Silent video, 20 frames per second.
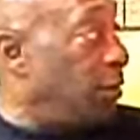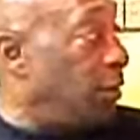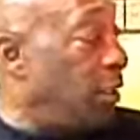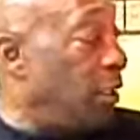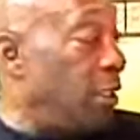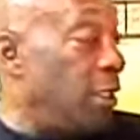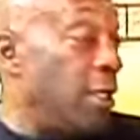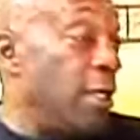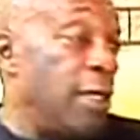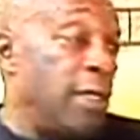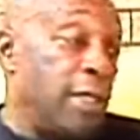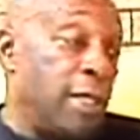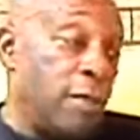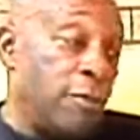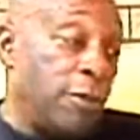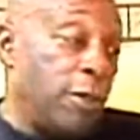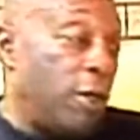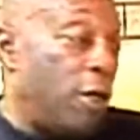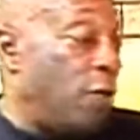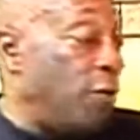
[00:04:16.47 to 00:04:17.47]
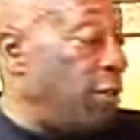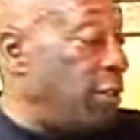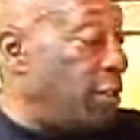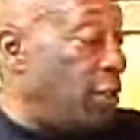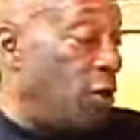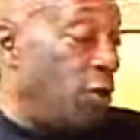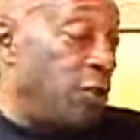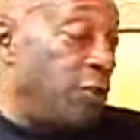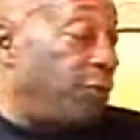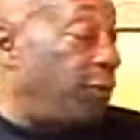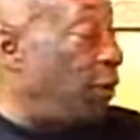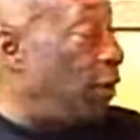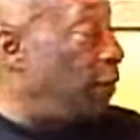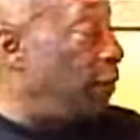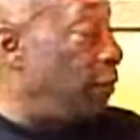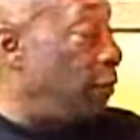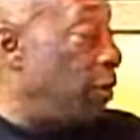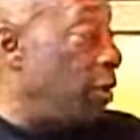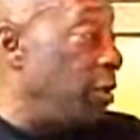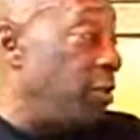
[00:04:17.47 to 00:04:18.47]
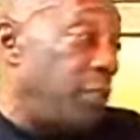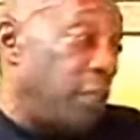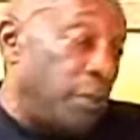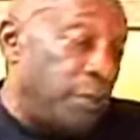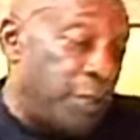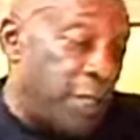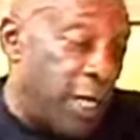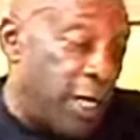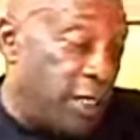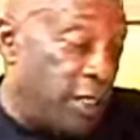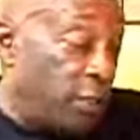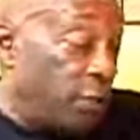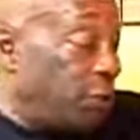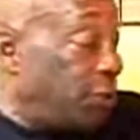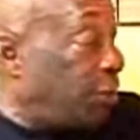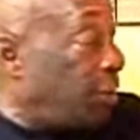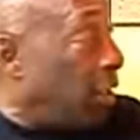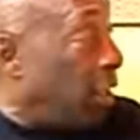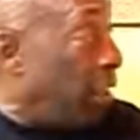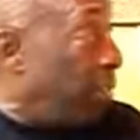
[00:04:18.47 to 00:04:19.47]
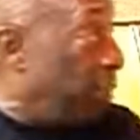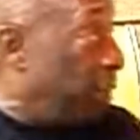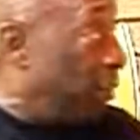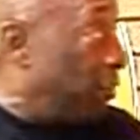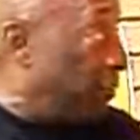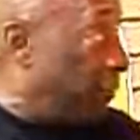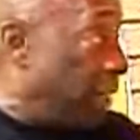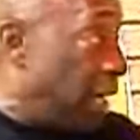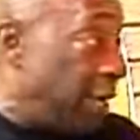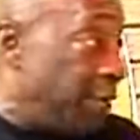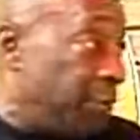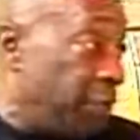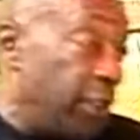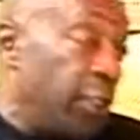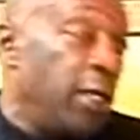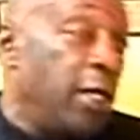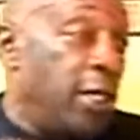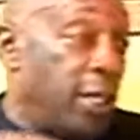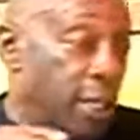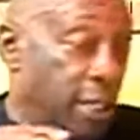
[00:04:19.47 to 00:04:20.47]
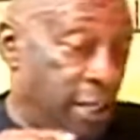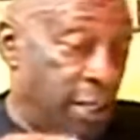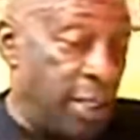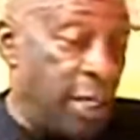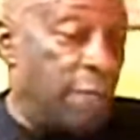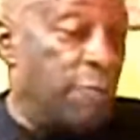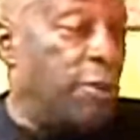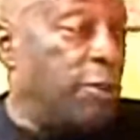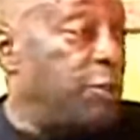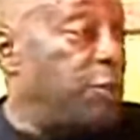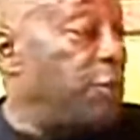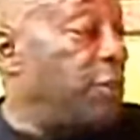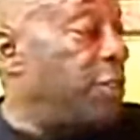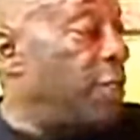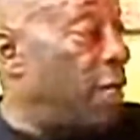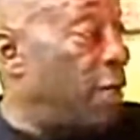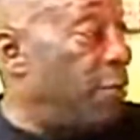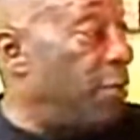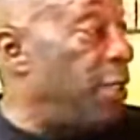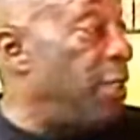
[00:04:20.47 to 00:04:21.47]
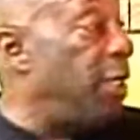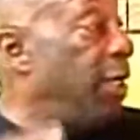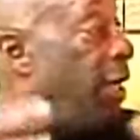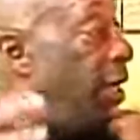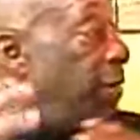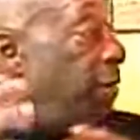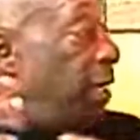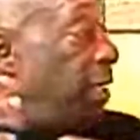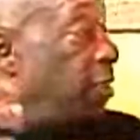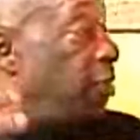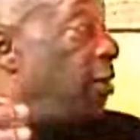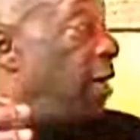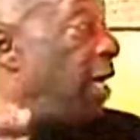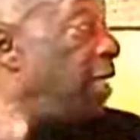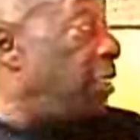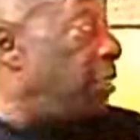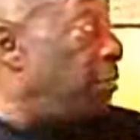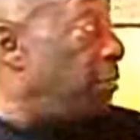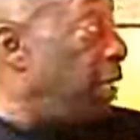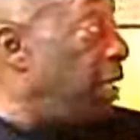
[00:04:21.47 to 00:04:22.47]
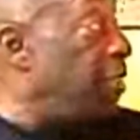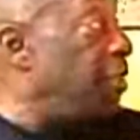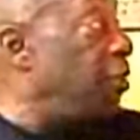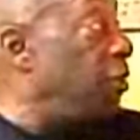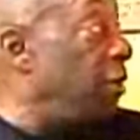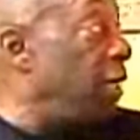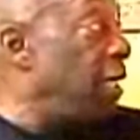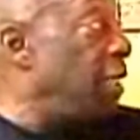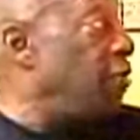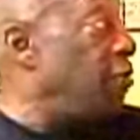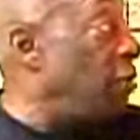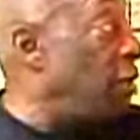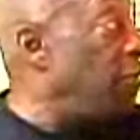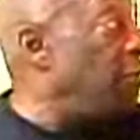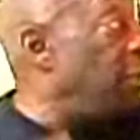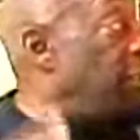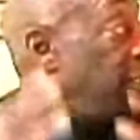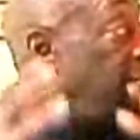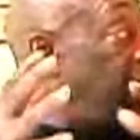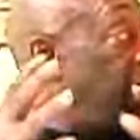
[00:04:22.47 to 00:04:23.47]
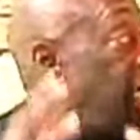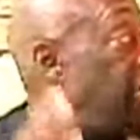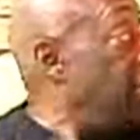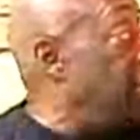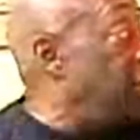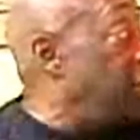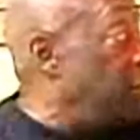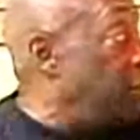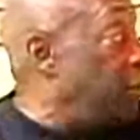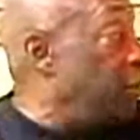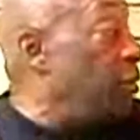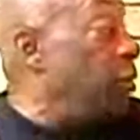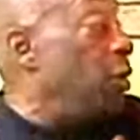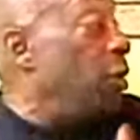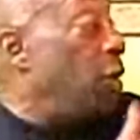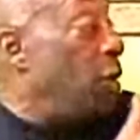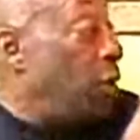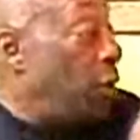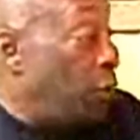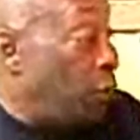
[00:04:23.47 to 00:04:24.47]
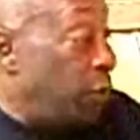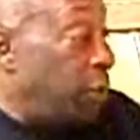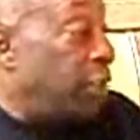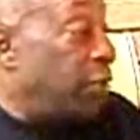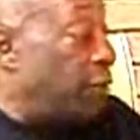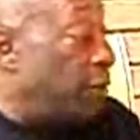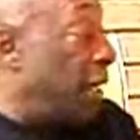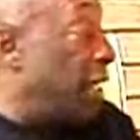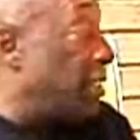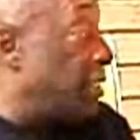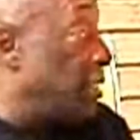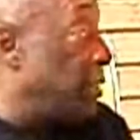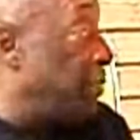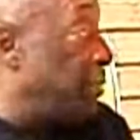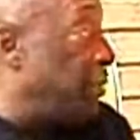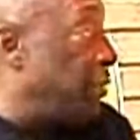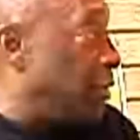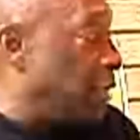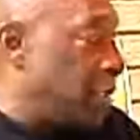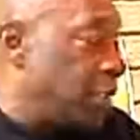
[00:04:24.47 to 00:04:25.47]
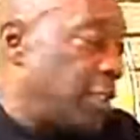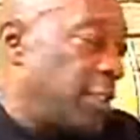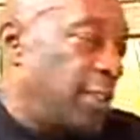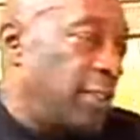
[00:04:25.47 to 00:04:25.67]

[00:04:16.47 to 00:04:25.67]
Yeah. Now, we always go to 440. Sometimes you're a little sharp, a little flat, but I want you to come in, hear my tracks, and make sure that drum is in tune with the rest of the musicians.